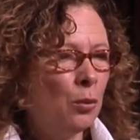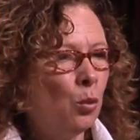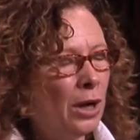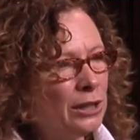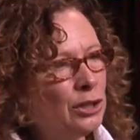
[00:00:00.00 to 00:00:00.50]

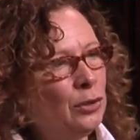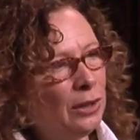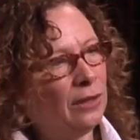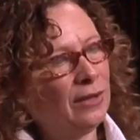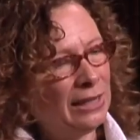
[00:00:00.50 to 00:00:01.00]
Once you
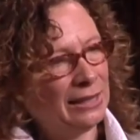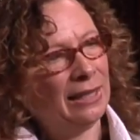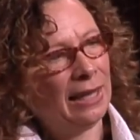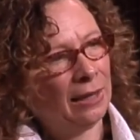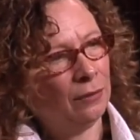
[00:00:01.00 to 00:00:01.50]
give into
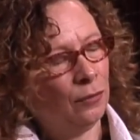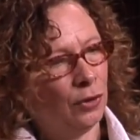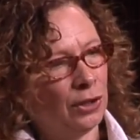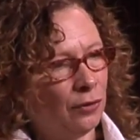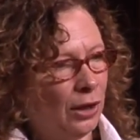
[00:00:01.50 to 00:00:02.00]
that in
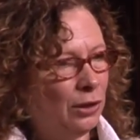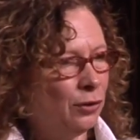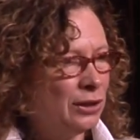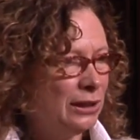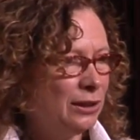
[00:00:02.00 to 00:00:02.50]
fourth grade, you
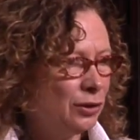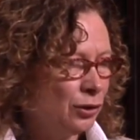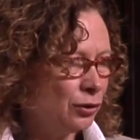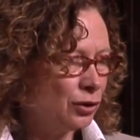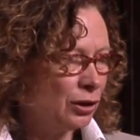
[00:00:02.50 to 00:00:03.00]
are teaching
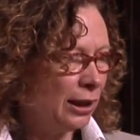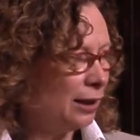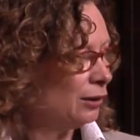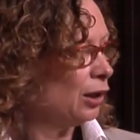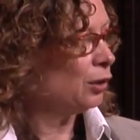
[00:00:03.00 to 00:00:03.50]
your child a